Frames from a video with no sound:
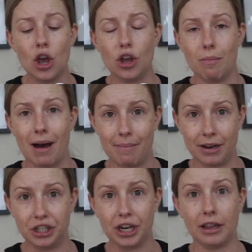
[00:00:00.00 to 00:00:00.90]
you might be
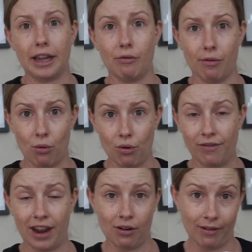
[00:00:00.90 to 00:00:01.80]
gently
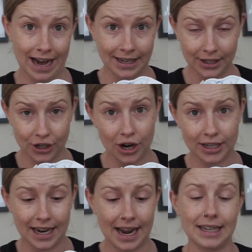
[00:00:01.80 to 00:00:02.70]
removing and
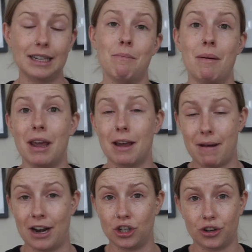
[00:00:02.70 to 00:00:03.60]
reinserting it to mimic
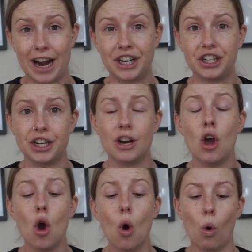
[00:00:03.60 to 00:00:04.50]
penetration,
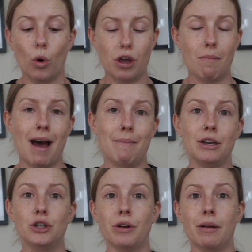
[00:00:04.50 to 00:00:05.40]
or you might be
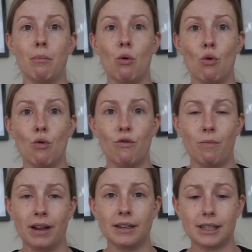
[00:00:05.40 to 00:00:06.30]
doing
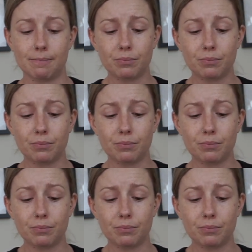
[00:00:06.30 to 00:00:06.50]
movements